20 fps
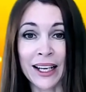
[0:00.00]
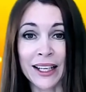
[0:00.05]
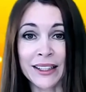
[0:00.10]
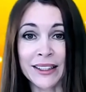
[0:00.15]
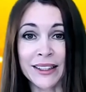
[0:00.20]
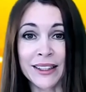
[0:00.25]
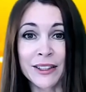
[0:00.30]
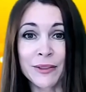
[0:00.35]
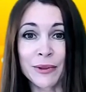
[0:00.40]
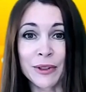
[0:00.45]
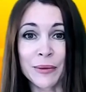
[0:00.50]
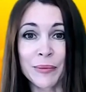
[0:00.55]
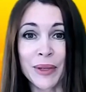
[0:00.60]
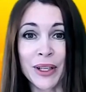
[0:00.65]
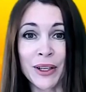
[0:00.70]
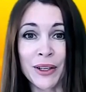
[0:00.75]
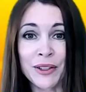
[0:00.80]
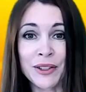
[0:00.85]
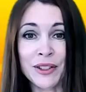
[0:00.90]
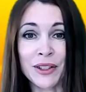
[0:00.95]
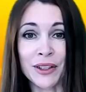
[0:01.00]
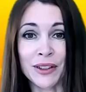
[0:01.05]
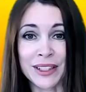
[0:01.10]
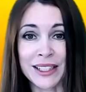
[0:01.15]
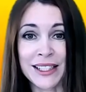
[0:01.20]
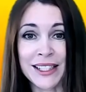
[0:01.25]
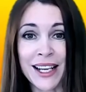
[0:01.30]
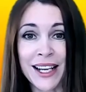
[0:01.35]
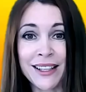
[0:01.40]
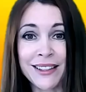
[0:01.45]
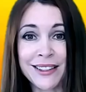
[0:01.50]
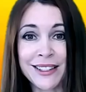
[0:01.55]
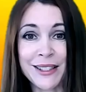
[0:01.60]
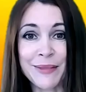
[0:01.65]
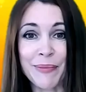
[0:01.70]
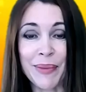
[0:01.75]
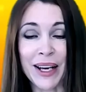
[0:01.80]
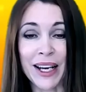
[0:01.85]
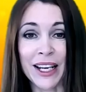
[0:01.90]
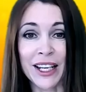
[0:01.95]
And it will be also a
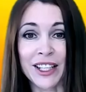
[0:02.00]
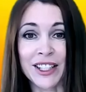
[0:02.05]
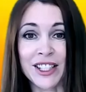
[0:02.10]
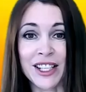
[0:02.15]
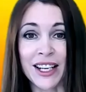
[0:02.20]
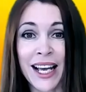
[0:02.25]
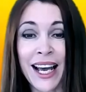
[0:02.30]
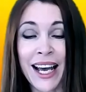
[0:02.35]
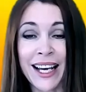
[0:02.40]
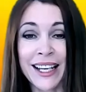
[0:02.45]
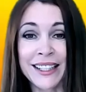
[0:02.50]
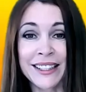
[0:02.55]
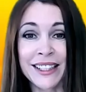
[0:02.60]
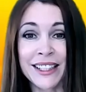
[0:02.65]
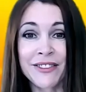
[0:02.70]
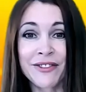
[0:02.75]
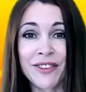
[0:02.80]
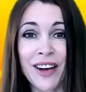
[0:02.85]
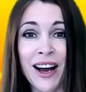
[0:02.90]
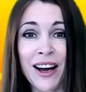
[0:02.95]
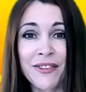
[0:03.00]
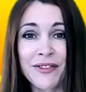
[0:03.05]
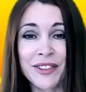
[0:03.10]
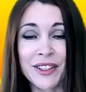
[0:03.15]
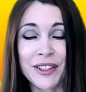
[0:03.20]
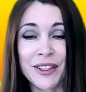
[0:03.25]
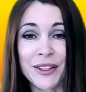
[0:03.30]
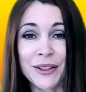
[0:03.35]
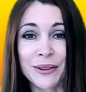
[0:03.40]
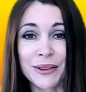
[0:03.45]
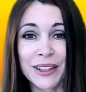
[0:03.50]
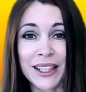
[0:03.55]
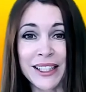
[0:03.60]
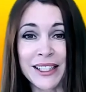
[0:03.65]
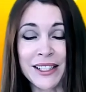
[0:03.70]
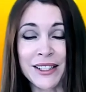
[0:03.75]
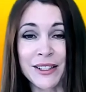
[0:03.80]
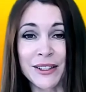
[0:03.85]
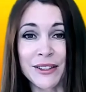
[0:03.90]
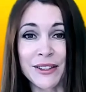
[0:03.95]
sales page. And if after you
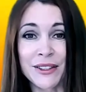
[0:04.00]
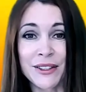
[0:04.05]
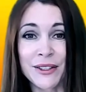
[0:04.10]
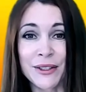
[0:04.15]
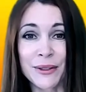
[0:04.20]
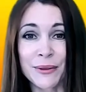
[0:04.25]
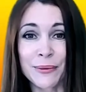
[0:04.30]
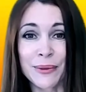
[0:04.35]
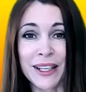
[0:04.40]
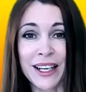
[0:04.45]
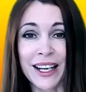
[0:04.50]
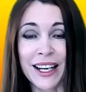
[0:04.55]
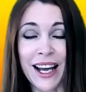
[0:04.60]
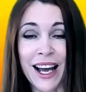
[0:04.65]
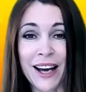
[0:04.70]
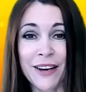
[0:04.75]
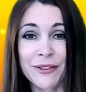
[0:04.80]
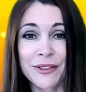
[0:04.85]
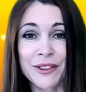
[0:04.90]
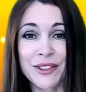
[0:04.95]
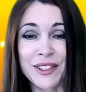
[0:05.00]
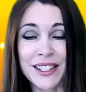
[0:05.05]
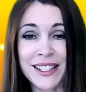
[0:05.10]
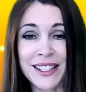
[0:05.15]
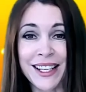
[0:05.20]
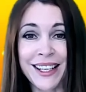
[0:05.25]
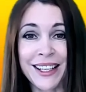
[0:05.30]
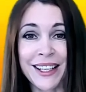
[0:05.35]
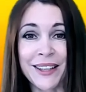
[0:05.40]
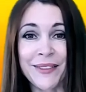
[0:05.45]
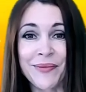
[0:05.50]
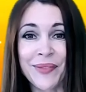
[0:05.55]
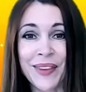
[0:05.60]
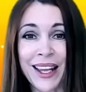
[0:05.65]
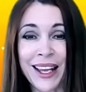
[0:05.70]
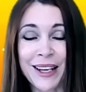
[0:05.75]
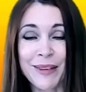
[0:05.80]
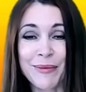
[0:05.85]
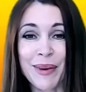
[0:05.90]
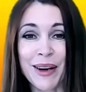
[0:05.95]
listen to what I have to say
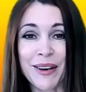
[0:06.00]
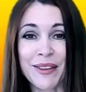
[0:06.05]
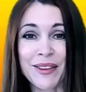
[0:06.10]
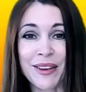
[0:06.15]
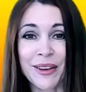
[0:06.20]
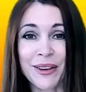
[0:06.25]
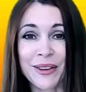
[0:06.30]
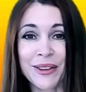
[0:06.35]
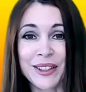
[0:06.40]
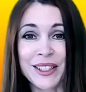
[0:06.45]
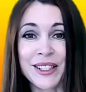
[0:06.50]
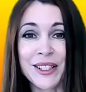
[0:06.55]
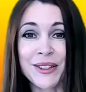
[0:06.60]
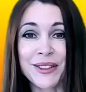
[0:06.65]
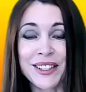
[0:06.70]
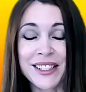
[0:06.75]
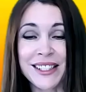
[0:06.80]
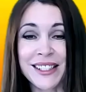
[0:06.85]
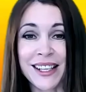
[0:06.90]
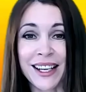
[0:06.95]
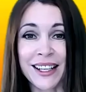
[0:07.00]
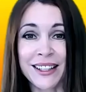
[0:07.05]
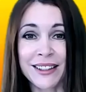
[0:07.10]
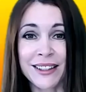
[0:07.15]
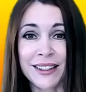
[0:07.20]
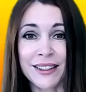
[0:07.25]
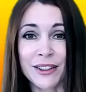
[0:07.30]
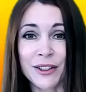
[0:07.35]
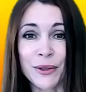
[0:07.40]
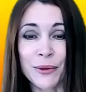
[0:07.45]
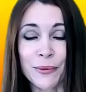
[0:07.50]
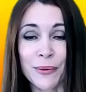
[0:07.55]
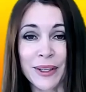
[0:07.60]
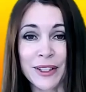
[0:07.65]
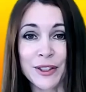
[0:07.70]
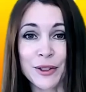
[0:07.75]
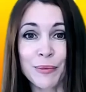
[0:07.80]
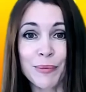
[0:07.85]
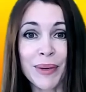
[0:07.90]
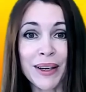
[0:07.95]
about the course, you decide that you
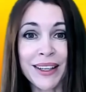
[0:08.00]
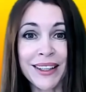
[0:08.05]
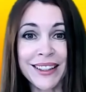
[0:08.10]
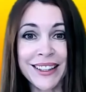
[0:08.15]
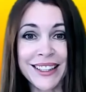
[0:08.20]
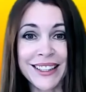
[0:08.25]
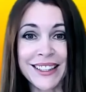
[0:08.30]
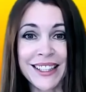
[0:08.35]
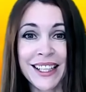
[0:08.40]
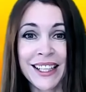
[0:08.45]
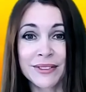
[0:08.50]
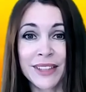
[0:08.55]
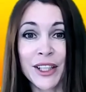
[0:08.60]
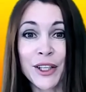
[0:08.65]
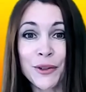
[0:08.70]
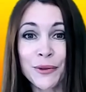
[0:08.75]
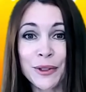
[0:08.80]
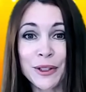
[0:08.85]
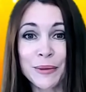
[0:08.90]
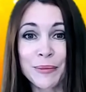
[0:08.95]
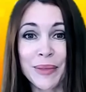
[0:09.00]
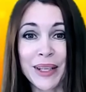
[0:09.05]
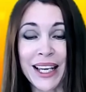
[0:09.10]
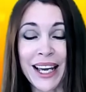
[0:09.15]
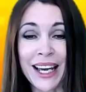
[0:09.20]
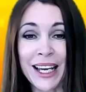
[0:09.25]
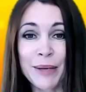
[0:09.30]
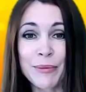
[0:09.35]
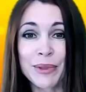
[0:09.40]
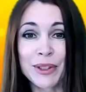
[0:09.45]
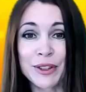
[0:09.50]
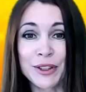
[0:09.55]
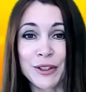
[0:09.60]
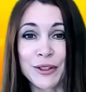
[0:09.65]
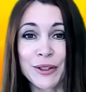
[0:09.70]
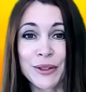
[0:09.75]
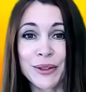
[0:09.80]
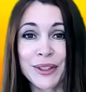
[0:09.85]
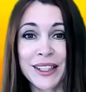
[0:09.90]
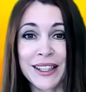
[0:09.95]
want to buy it, you will be able
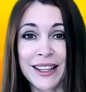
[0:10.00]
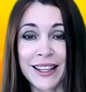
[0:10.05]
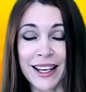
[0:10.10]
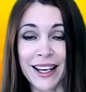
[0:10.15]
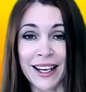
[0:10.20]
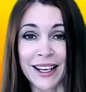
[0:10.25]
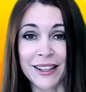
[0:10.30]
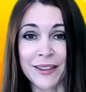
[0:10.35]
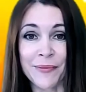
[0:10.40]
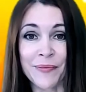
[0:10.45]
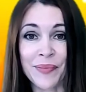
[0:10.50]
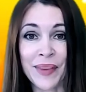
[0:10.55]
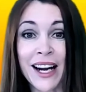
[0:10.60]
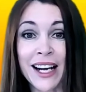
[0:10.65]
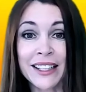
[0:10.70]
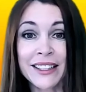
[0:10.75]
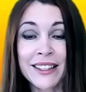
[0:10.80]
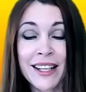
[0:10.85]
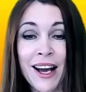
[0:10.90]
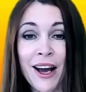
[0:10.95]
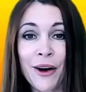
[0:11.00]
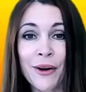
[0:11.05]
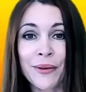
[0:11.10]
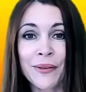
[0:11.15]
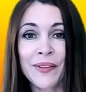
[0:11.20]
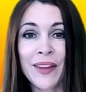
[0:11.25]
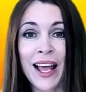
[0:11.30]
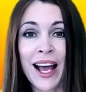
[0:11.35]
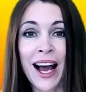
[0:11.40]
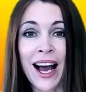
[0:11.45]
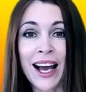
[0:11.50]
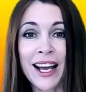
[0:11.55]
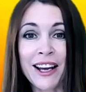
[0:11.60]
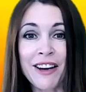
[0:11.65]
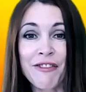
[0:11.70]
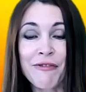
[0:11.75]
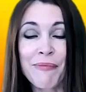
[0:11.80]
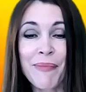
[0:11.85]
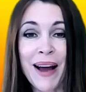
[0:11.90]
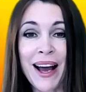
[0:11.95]
to do it there. Right now, I
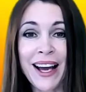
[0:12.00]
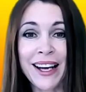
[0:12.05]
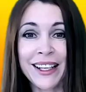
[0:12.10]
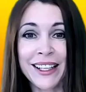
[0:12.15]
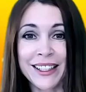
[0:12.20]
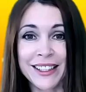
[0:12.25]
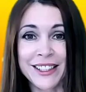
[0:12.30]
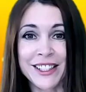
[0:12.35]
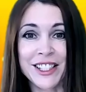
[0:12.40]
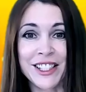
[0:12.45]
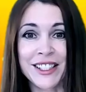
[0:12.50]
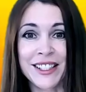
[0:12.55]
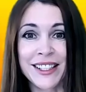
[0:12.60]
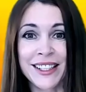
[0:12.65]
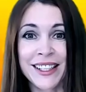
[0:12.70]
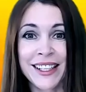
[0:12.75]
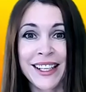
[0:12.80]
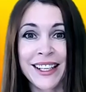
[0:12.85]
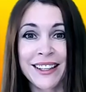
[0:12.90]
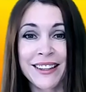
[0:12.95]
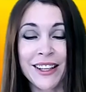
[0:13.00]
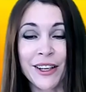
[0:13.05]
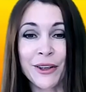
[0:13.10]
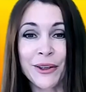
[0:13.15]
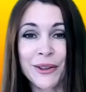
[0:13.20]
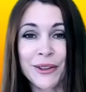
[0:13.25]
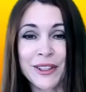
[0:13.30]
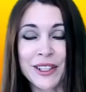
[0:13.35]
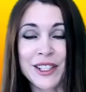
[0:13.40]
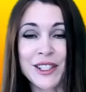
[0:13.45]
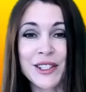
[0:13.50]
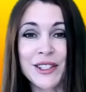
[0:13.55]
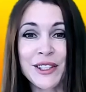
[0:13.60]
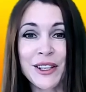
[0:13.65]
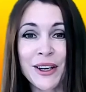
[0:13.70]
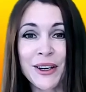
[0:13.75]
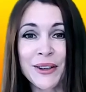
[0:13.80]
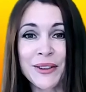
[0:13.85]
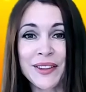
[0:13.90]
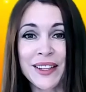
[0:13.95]
have packaged the course
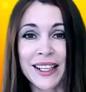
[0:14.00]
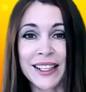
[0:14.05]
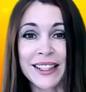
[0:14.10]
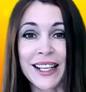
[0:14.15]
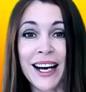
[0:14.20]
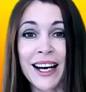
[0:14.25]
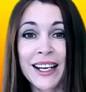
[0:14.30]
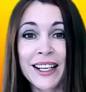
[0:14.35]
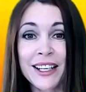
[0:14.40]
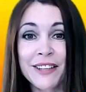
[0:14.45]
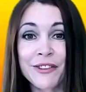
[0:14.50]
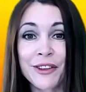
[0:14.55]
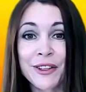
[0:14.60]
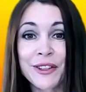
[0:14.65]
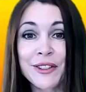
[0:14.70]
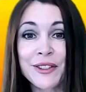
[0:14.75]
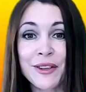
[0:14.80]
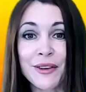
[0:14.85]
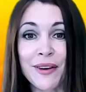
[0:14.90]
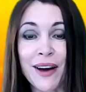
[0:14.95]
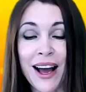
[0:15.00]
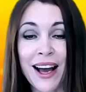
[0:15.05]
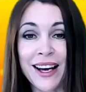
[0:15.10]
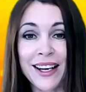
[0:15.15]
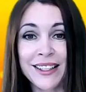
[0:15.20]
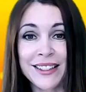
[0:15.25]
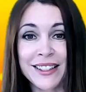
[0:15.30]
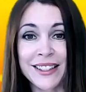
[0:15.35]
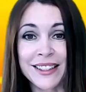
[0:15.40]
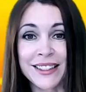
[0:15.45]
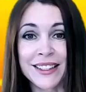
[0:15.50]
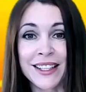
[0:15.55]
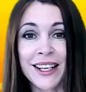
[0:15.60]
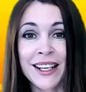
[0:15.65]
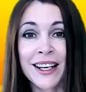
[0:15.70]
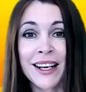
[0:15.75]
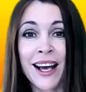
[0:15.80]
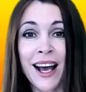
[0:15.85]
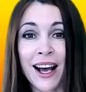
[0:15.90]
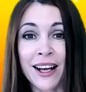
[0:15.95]
so that I have also
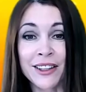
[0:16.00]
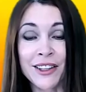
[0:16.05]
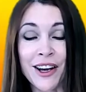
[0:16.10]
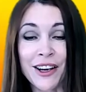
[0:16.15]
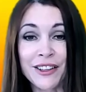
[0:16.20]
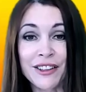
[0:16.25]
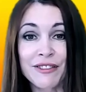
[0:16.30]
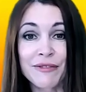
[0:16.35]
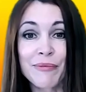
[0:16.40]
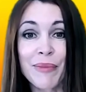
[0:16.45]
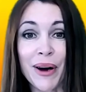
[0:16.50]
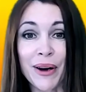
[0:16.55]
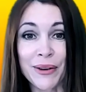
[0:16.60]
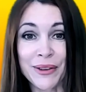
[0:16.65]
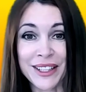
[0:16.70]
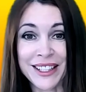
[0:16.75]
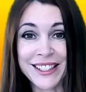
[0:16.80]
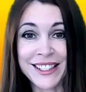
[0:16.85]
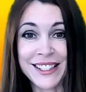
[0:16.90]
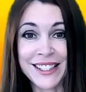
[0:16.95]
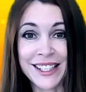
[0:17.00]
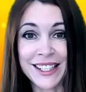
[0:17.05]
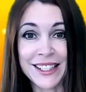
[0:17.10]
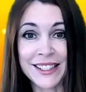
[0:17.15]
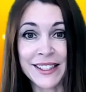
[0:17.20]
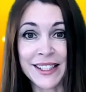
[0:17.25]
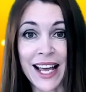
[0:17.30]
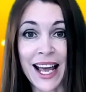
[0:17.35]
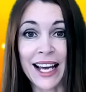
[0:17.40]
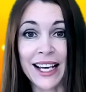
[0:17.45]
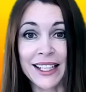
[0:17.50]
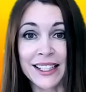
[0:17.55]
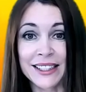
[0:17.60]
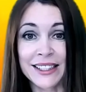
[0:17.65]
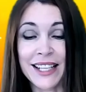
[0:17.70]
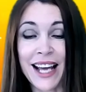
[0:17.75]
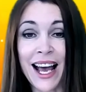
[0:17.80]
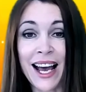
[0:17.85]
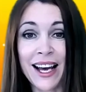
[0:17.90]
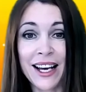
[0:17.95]
added a lot of bonuses
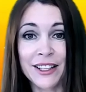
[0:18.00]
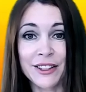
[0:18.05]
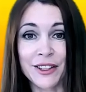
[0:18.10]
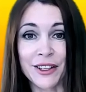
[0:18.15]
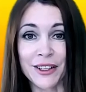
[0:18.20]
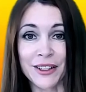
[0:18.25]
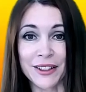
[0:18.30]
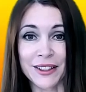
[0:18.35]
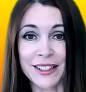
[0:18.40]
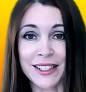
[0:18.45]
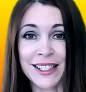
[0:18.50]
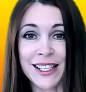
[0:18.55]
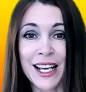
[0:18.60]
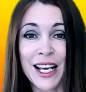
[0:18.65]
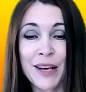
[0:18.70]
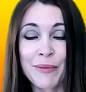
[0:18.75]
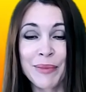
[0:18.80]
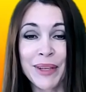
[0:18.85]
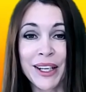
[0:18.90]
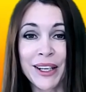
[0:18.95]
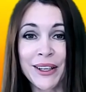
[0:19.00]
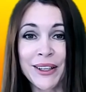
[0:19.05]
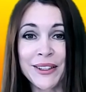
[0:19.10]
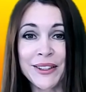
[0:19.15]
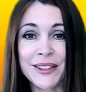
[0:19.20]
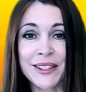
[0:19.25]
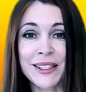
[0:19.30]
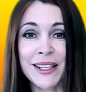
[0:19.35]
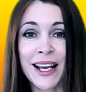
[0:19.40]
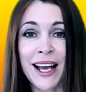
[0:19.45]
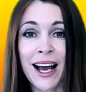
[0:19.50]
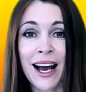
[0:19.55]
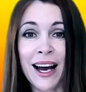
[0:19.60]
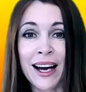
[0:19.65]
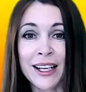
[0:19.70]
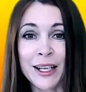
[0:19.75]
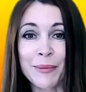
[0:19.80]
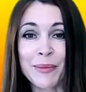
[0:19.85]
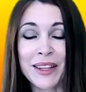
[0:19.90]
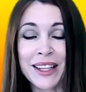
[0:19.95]
and add-ons because
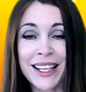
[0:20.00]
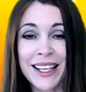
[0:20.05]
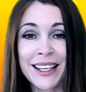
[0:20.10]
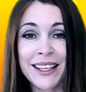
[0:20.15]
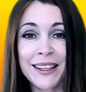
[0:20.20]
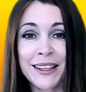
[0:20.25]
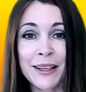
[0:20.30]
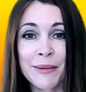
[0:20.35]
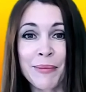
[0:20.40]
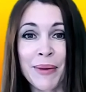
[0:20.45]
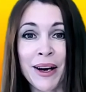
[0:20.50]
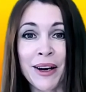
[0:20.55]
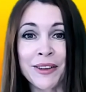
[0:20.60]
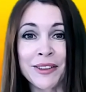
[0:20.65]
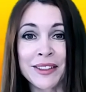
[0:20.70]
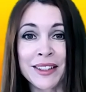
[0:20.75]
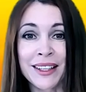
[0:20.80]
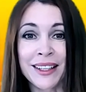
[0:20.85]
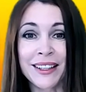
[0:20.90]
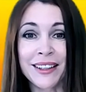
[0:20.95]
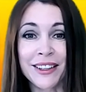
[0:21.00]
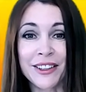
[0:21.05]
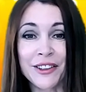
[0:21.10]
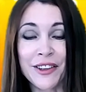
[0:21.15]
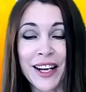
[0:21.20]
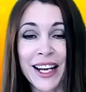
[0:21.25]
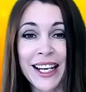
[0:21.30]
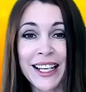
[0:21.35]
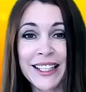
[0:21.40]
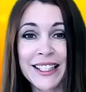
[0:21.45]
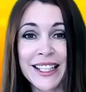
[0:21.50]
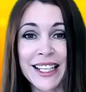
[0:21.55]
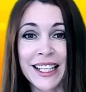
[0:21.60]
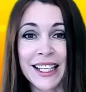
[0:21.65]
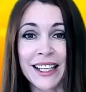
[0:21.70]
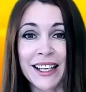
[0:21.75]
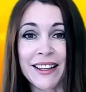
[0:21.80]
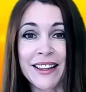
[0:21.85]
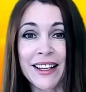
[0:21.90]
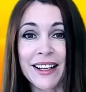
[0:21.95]
I am thinking about
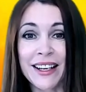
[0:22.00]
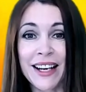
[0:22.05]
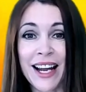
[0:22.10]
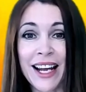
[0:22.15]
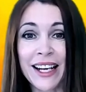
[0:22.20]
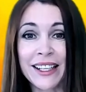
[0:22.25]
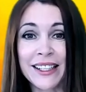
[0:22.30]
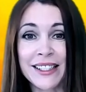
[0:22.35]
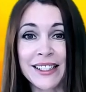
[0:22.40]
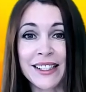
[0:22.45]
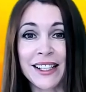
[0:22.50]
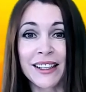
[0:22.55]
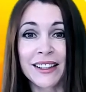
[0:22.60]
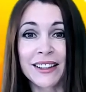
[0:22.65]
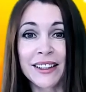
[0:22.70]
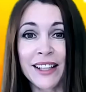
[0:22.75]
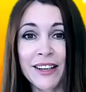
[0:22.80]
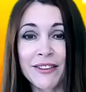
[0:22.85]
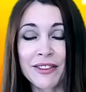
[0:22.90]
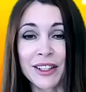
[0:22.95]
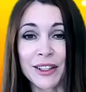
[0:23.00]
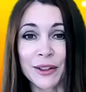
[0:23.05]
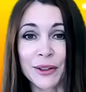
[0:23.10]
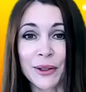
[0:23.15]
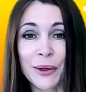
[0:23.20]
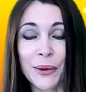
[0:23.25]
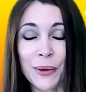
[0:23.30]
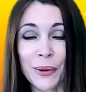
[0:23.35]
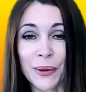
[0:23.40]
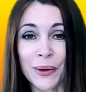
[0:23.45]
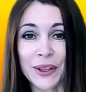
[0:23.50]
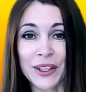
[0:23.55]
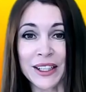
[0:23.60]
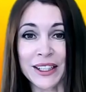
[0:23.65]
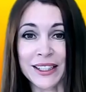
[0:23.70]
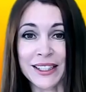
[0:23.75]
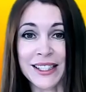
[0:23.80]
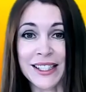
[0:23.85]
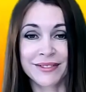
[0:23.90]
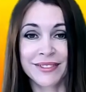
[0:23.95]
creating the next level
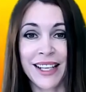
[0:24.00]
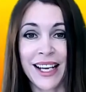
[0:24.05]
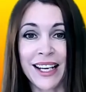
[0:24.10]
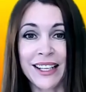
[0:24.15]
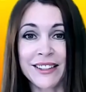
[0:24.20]
course.